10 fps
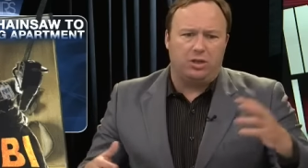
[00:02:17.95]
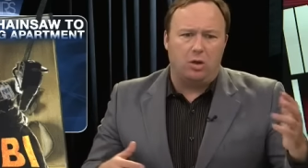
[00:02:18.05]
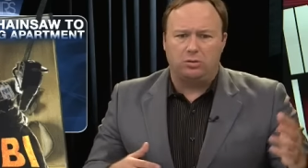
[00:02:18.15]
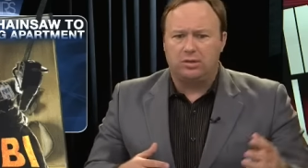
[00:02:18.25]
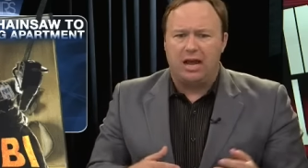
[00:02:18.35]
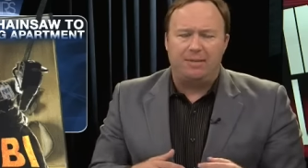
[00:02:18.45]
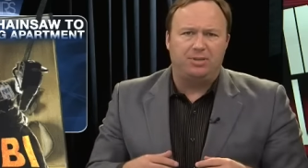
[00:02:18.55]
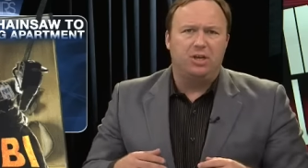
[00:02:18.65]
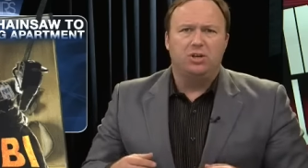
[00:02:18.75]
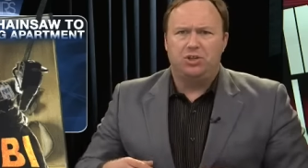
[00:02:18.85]
local
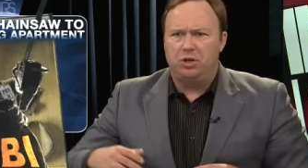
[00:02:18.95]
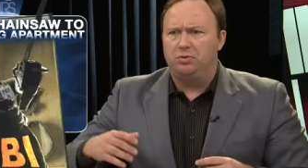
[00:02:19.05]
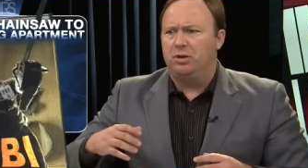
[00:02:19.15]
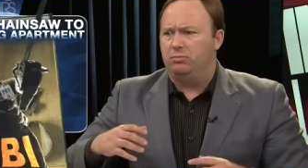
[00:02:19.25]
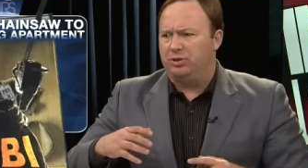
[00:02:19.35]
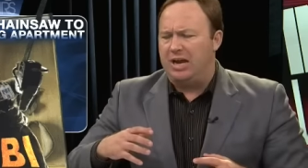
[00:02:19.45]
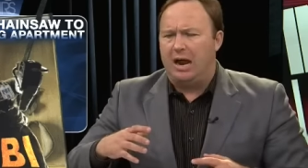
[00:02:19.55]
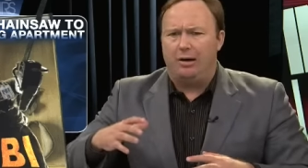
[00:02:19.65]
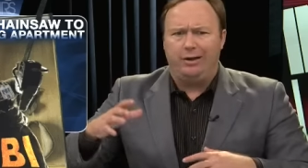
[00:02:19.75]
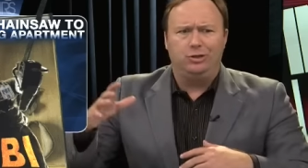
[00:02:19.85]
cops shooting a
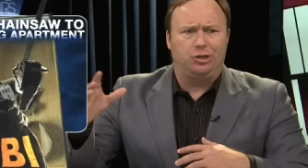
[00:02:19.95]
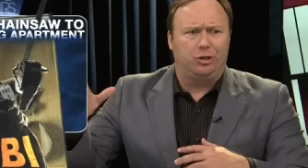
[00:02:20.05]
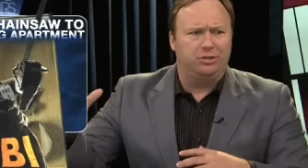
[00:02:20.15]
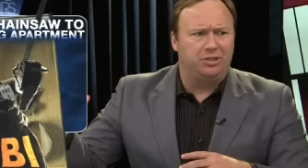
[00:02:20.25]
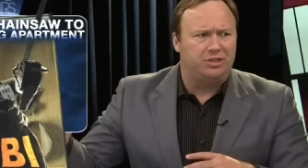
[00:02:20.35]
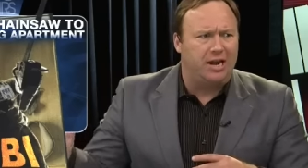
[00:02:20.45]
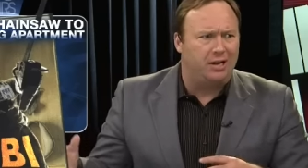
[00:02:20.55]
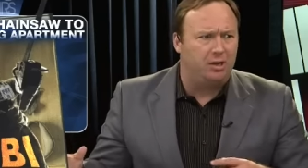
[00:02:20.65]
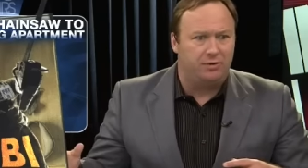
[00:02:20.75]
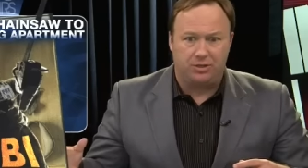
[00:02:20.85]
retired insurance
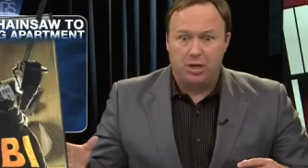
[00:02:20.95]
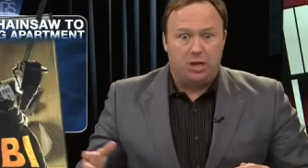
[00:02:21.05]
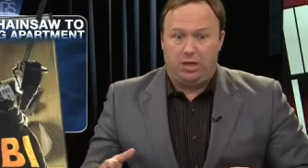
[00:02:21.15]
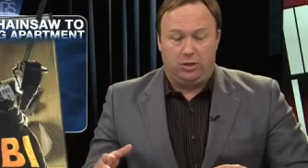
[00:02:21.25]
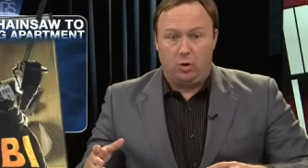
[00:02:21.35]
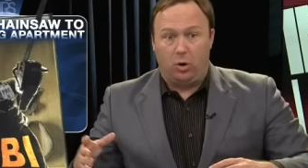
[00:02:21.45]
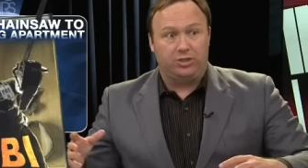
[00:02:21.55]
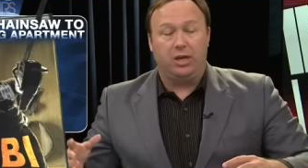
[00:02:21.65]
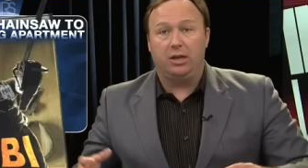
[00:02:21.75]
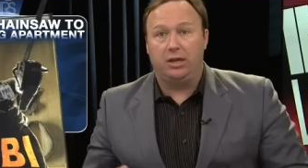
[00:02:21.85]
executive because the
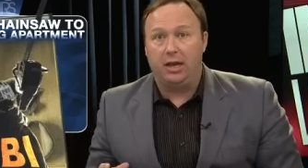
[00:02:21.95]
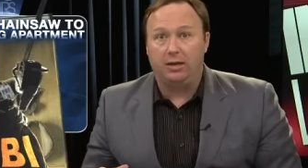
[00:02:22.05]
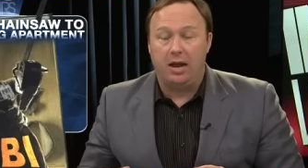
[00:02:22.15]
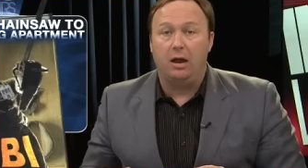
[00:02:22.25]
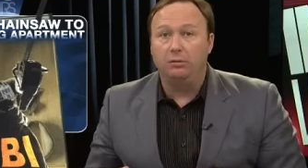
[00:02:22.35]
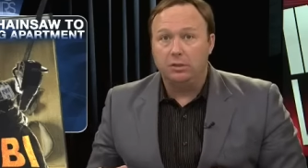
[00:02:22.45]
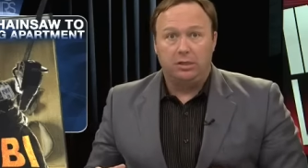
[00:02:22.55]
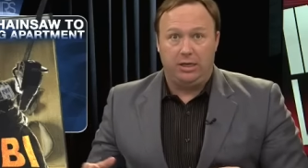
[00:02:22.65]
door's getting kicked down.